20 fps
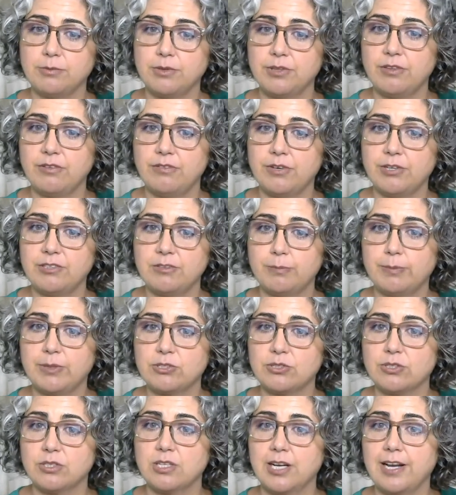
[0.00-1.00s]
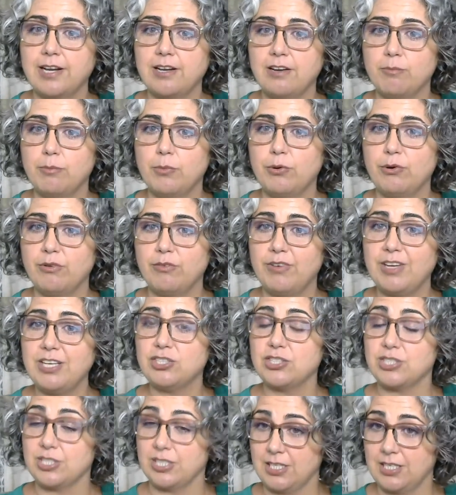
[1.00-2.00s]
with a very special kind of
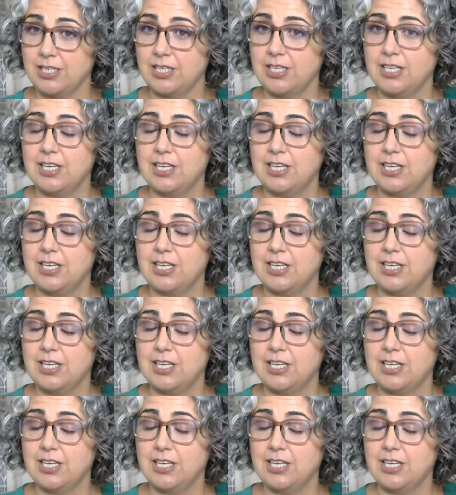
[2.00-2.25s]
motivation